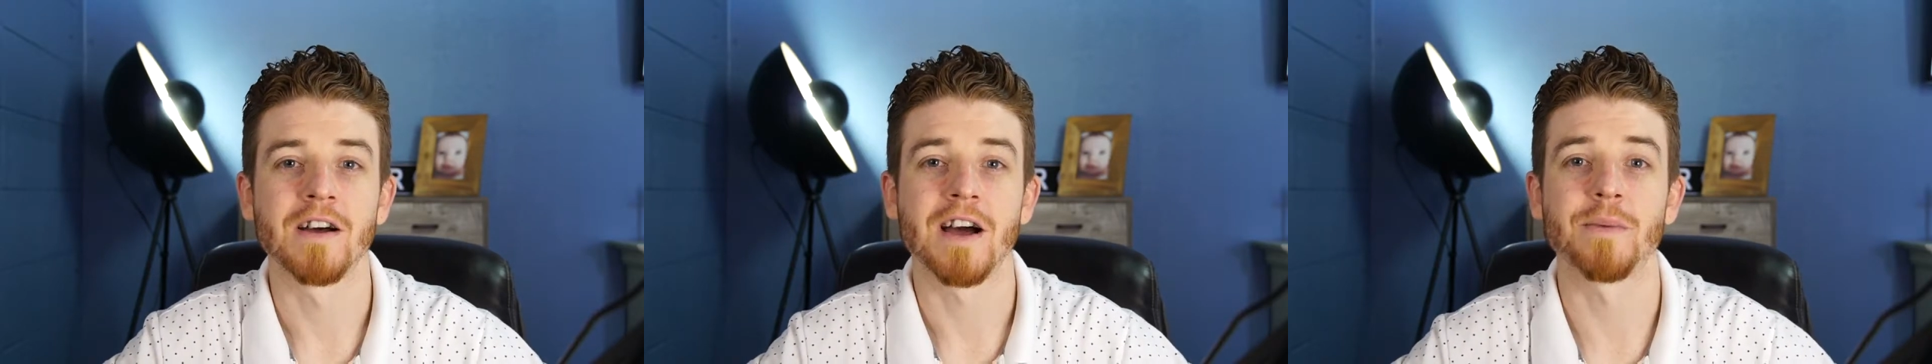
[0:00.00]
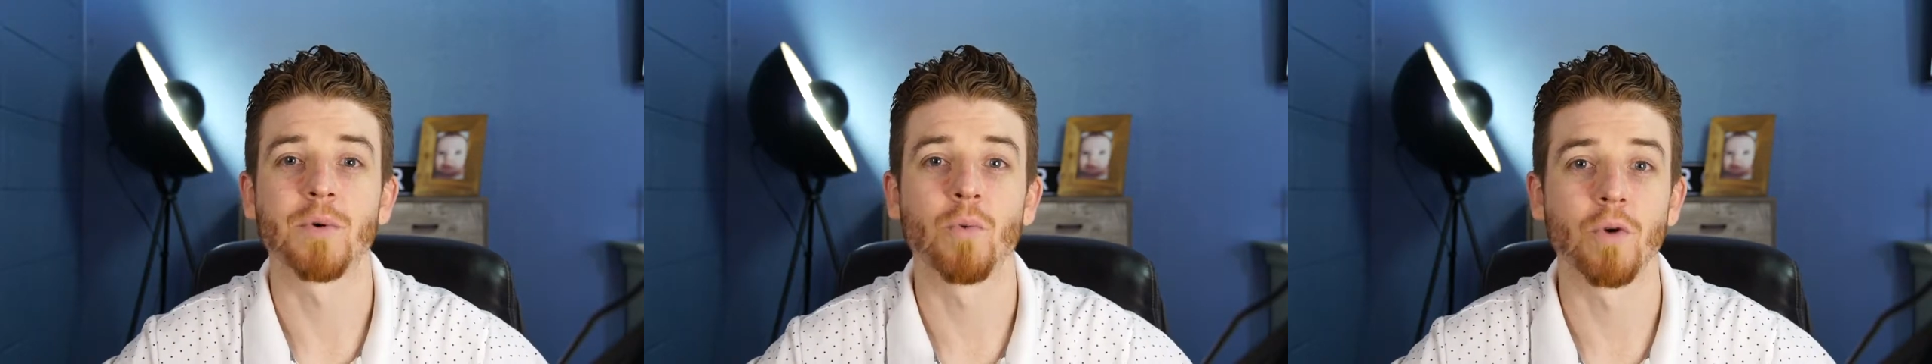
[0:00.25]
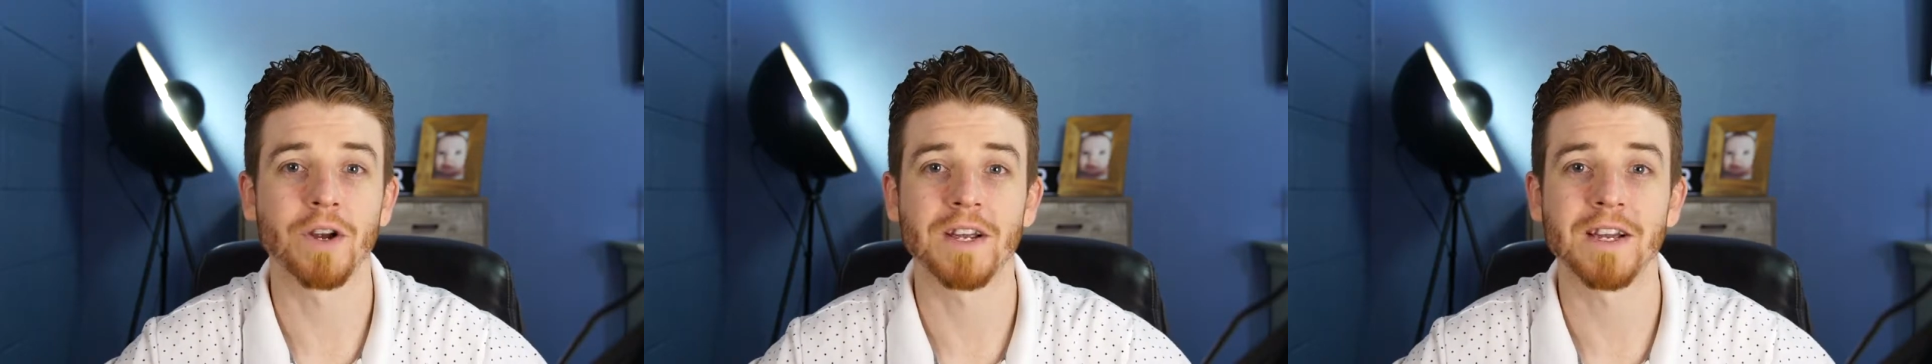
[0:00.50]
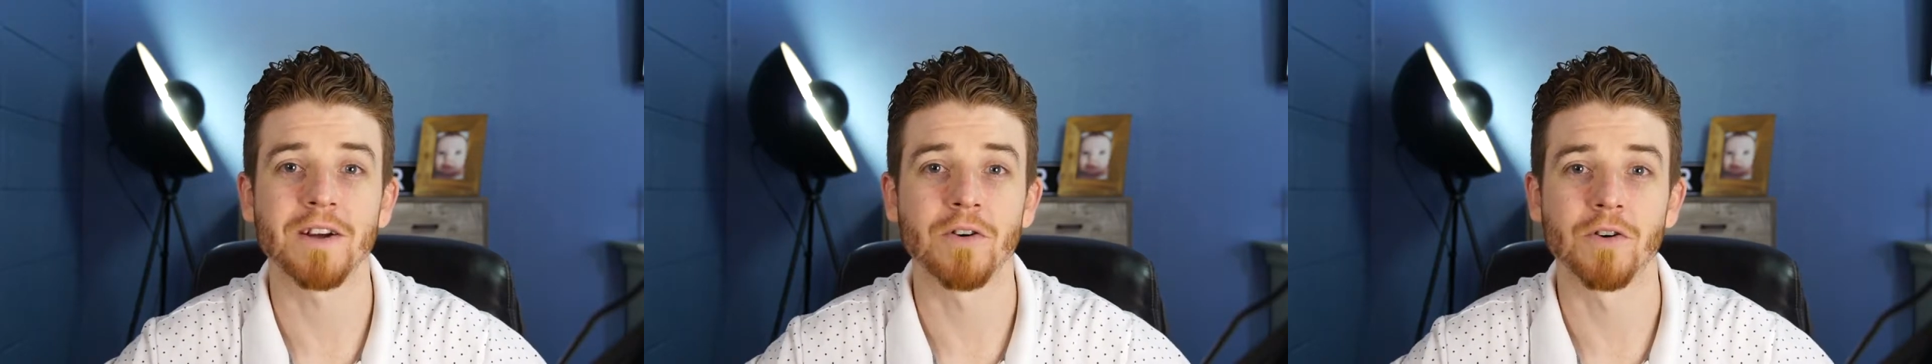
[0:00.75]
I've been
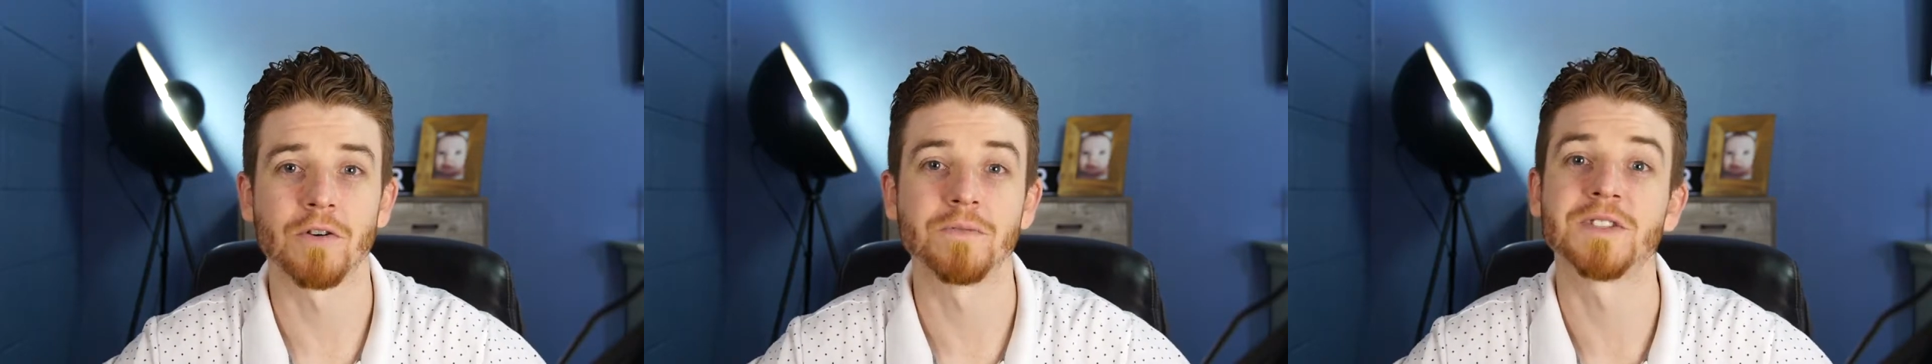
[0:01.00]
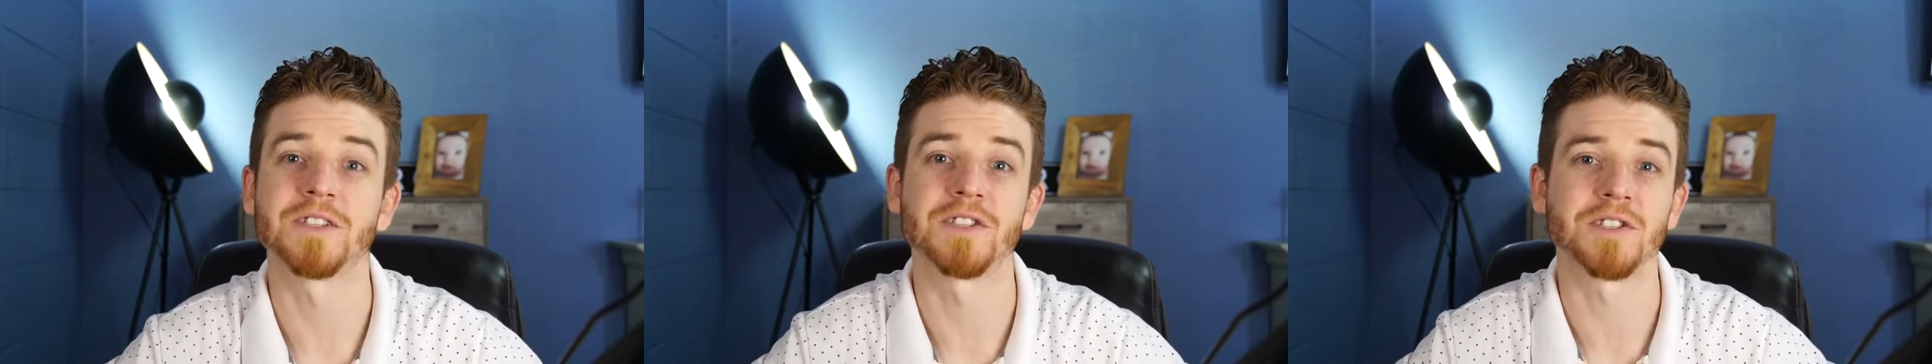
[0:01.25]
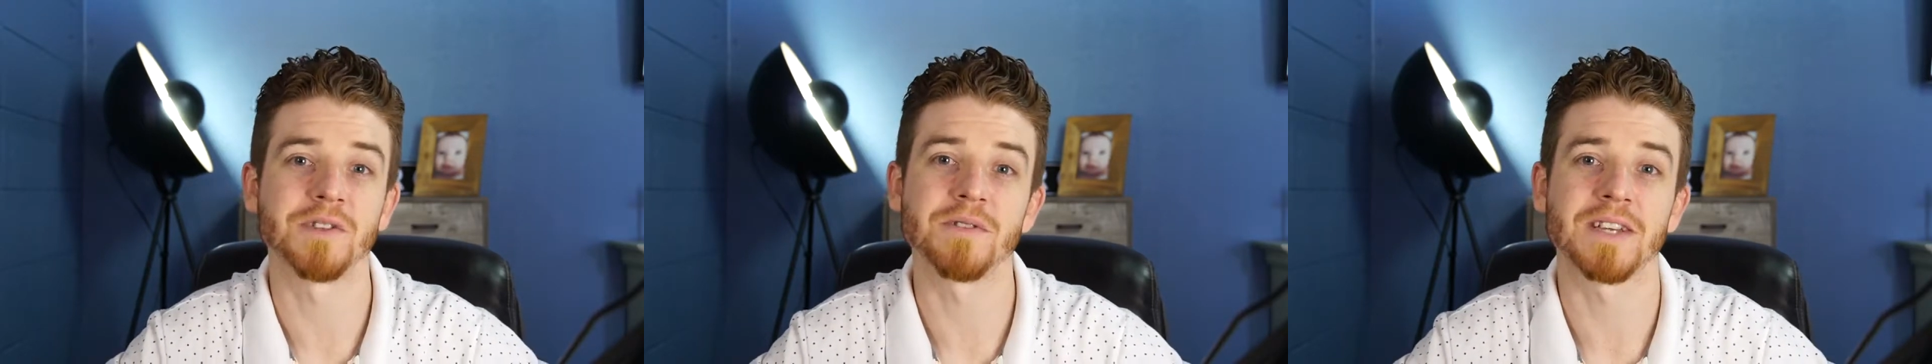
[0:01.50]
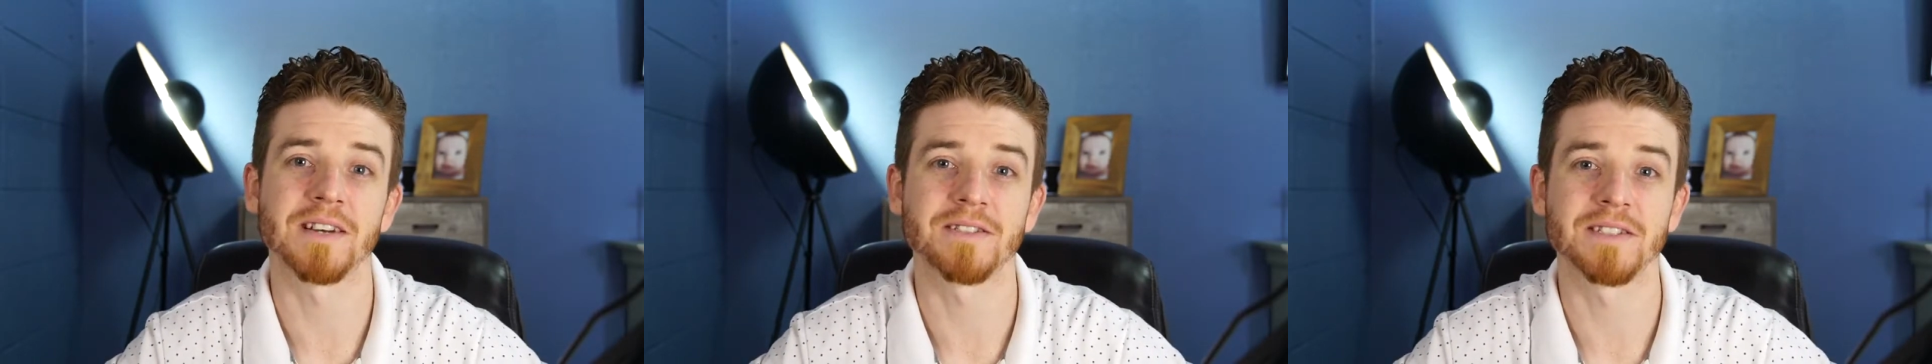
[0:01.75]
working at home since
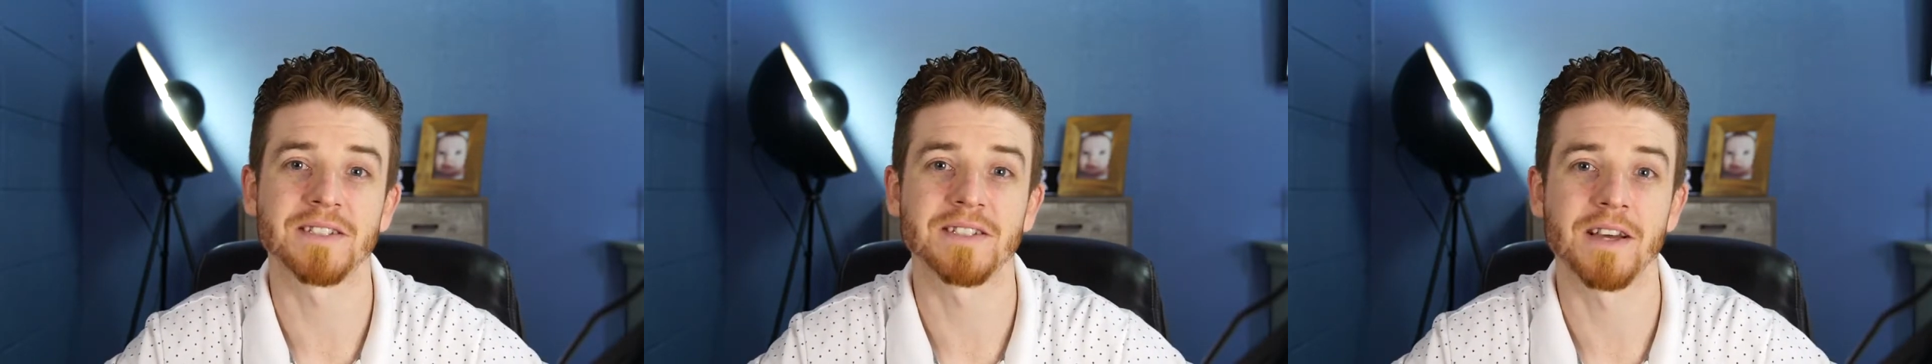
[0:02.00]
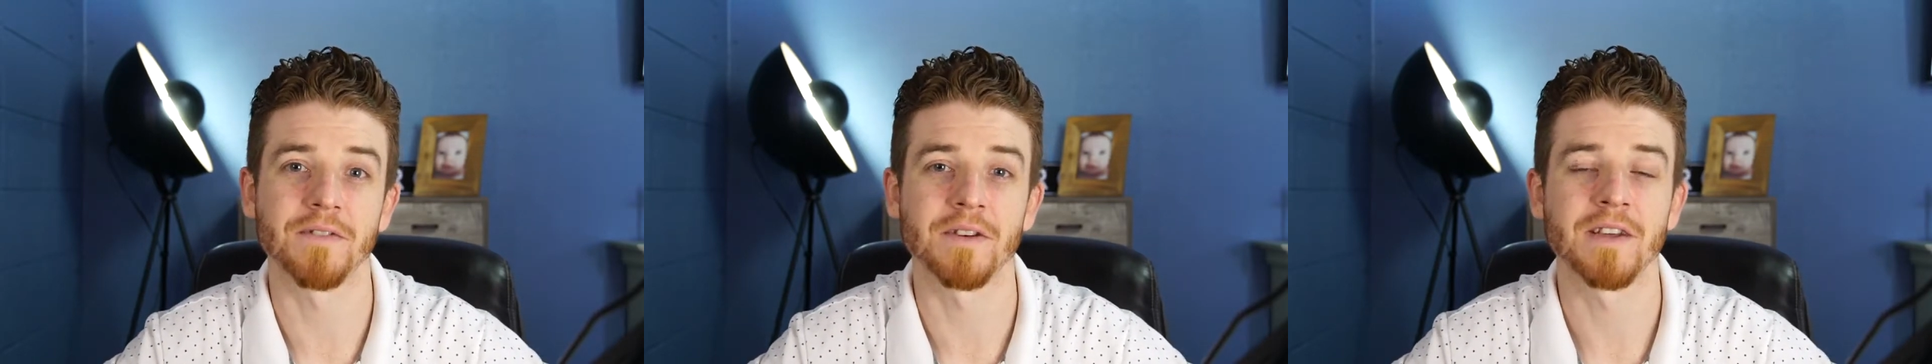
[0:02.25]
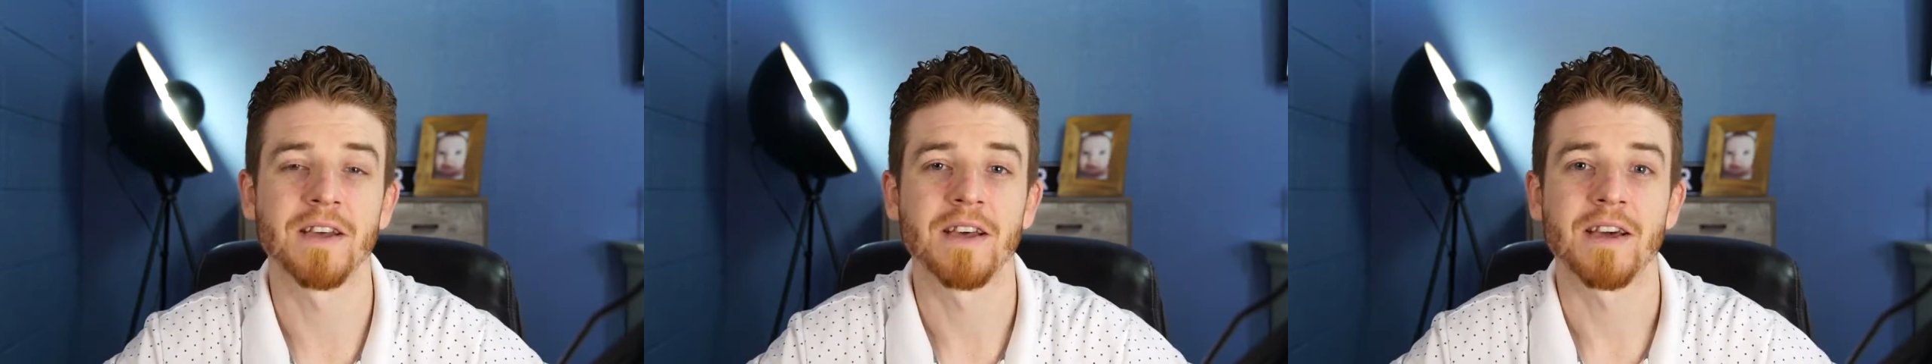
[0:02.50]
2007, and